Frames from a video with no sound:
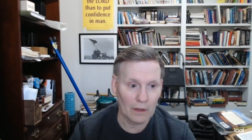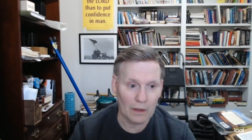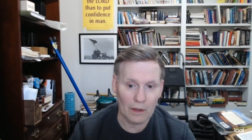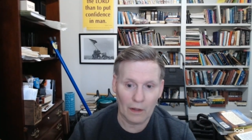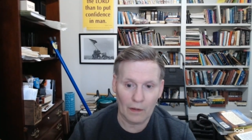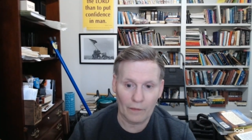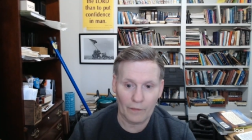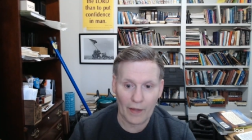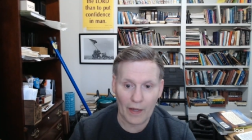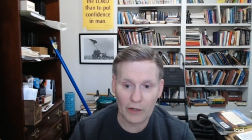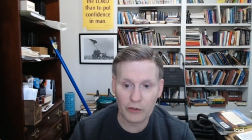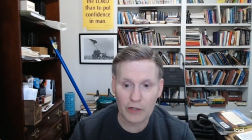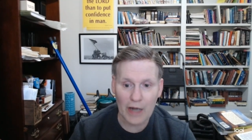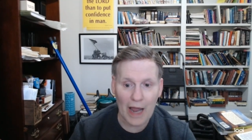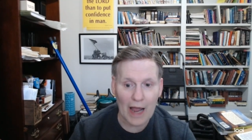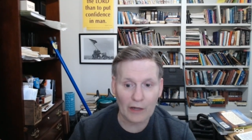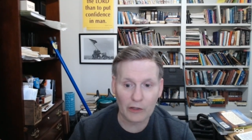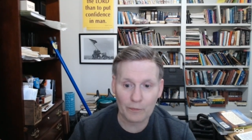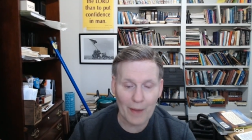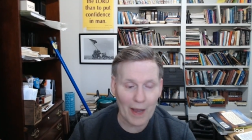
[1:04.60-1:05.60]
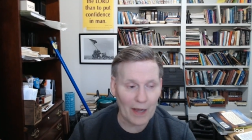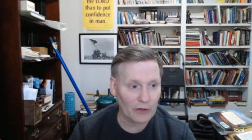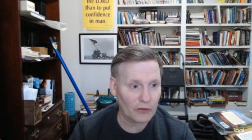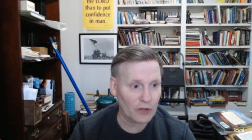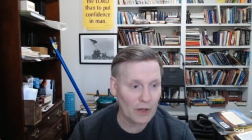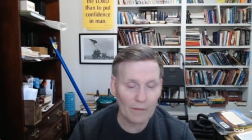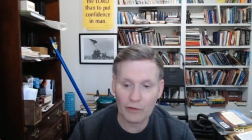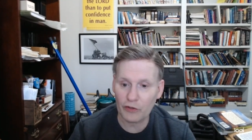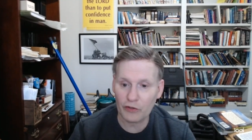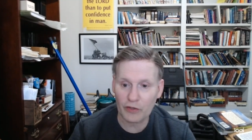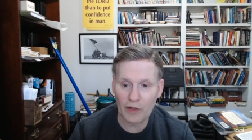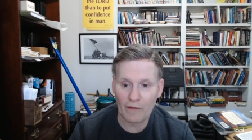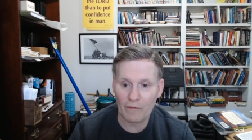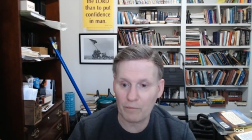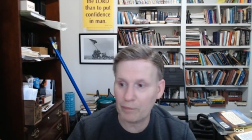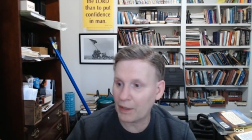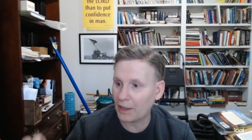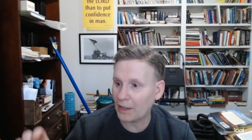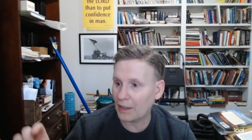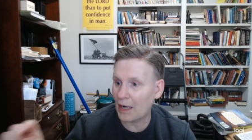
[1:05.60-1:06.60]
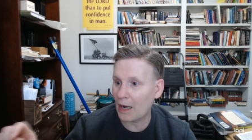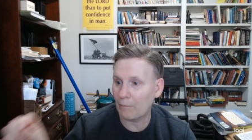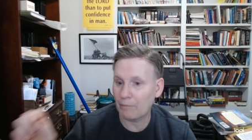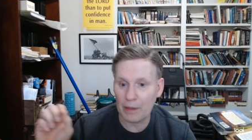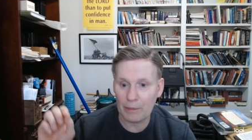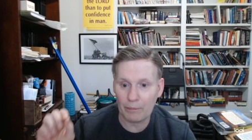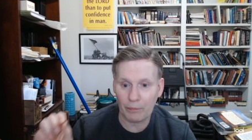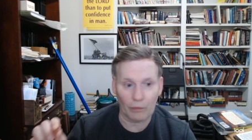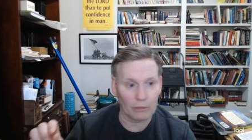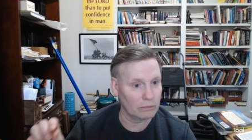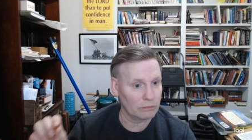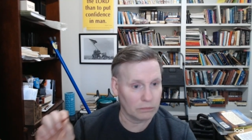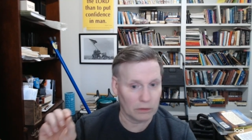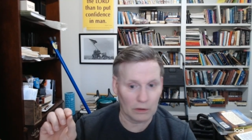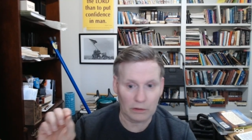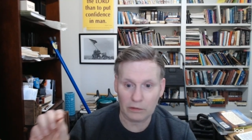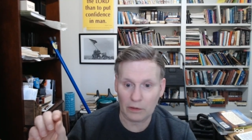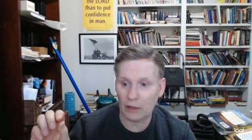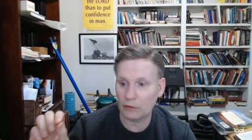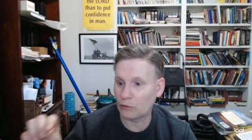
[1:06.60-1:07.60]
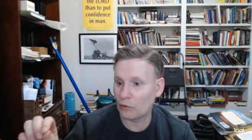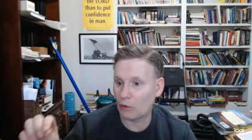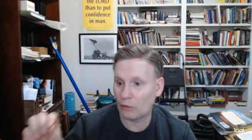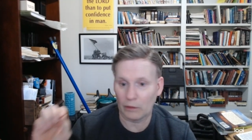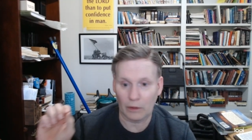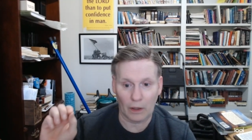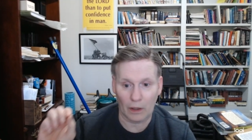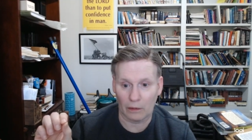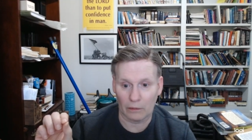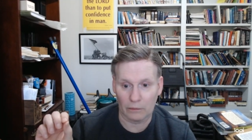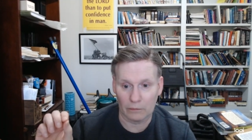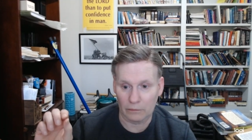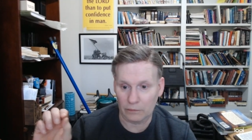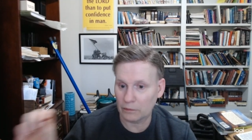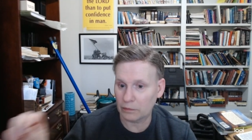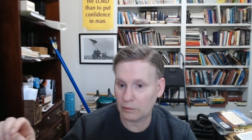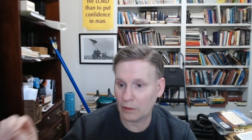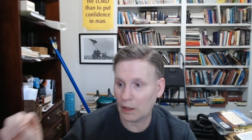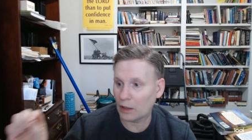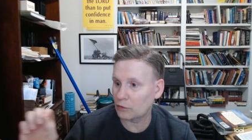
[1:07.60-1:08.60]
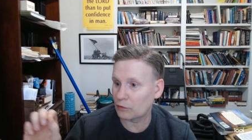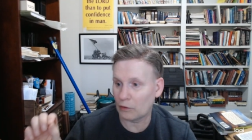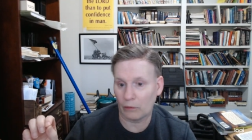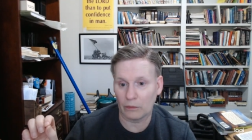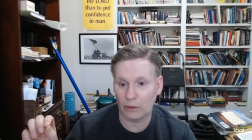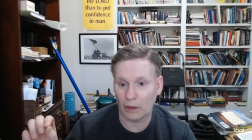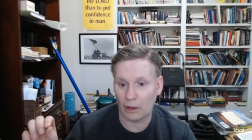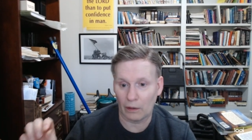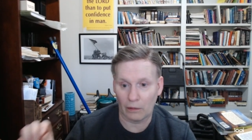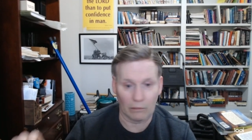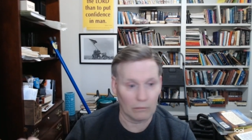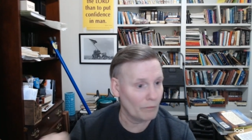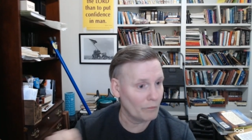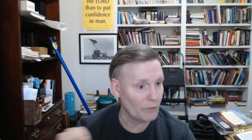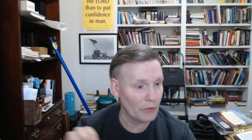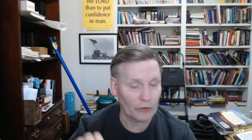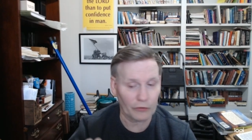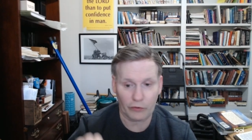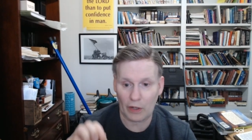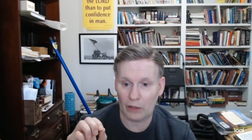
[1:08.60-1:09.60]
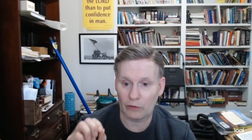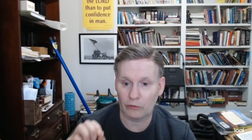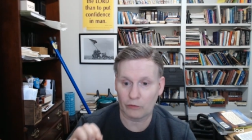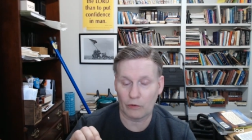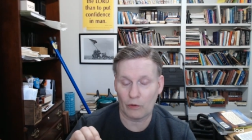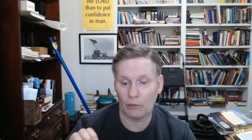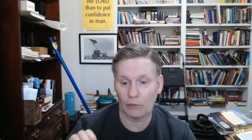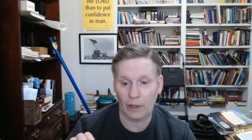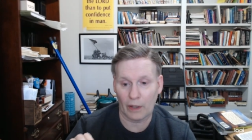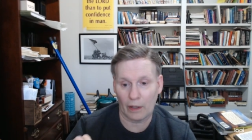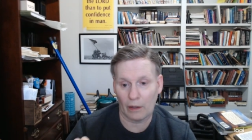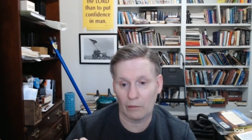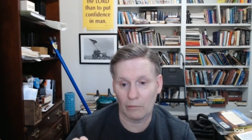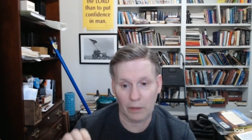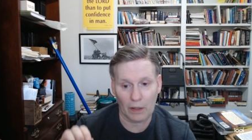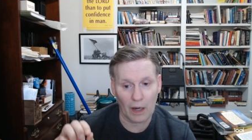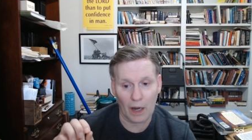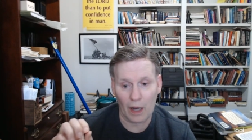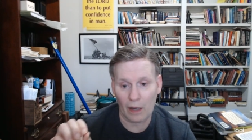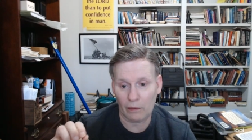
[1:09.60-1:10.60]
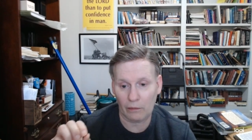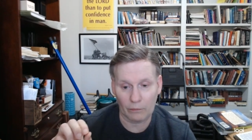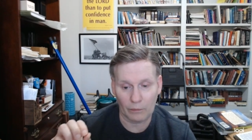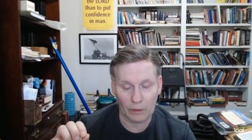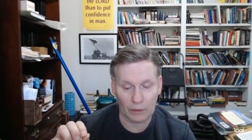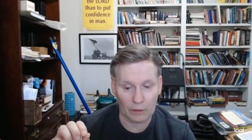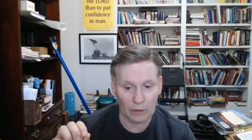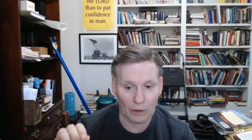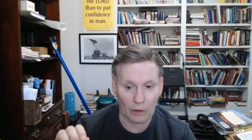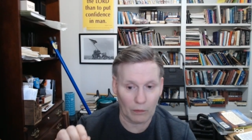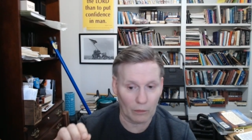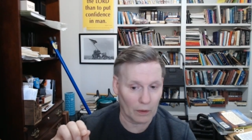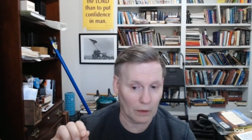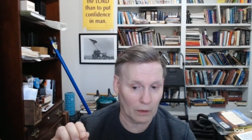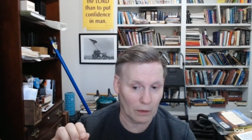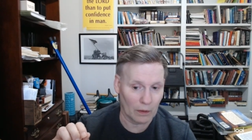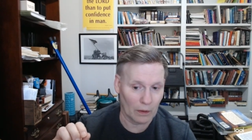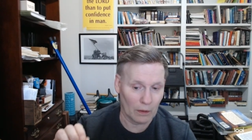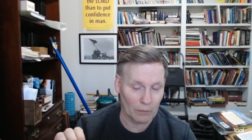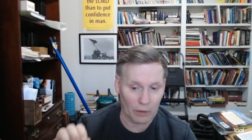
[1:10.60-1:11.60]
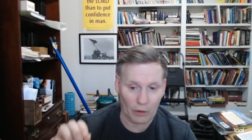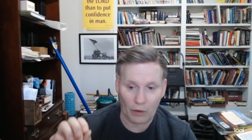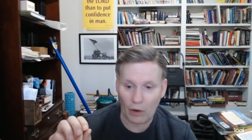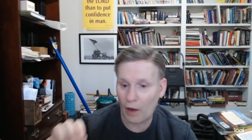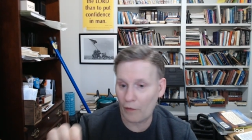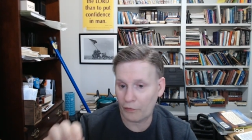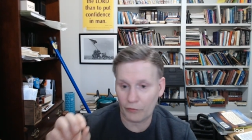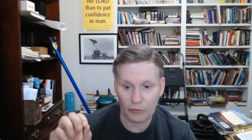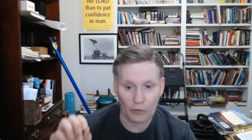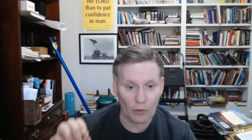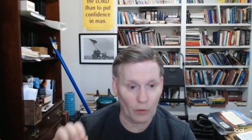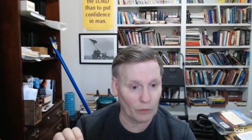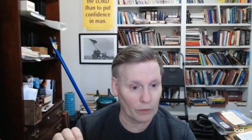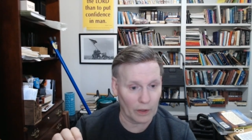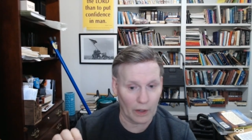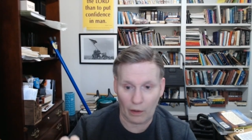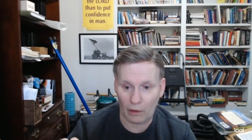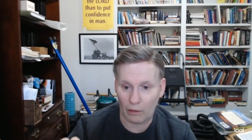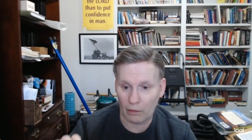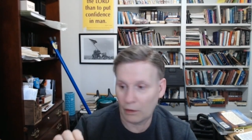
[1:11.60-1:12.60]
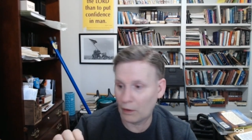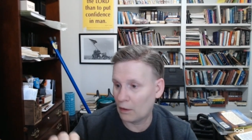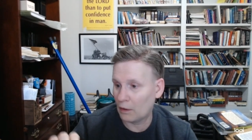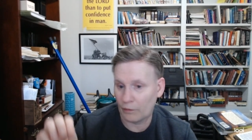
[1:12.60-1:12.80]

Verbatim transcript: There's Jack Smack 77 picking out people. This guy's going to hell. This guy's going to hell. This guy's going to hell. McCon you know, uh, MacArthur's going to hell.